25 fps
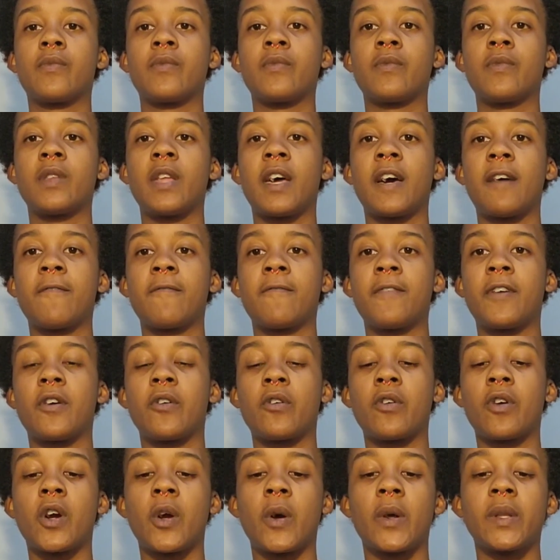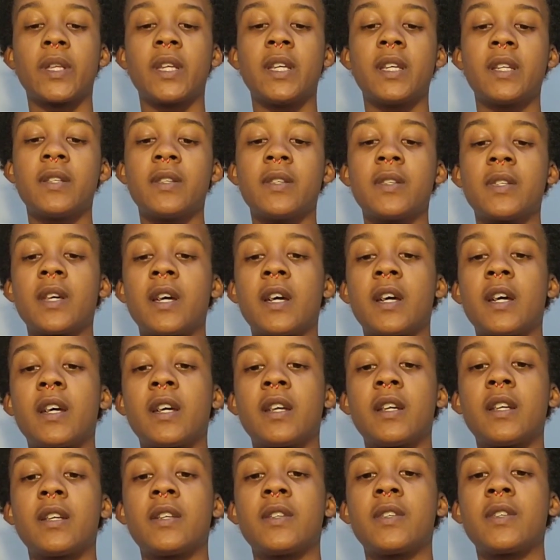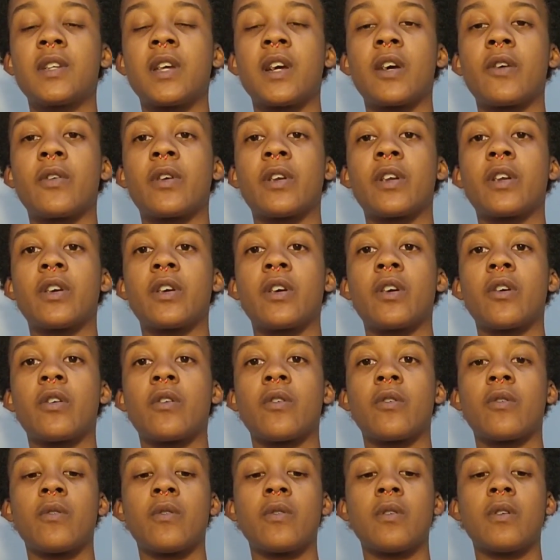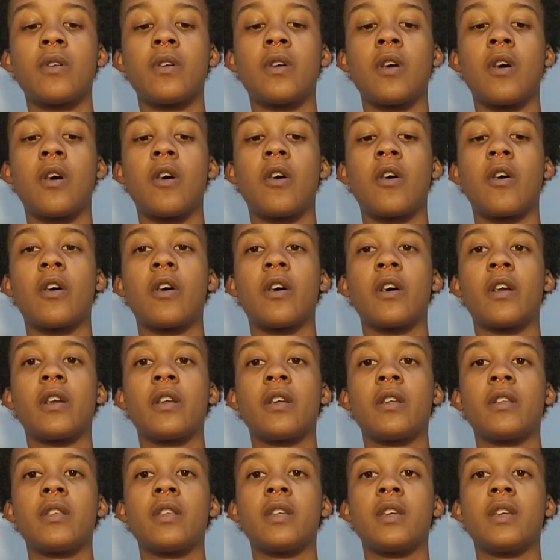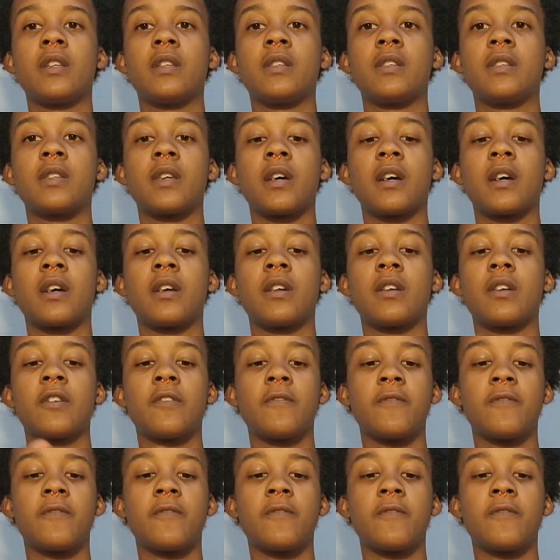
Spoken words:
that Velcro on the inside is now going to go on the inside of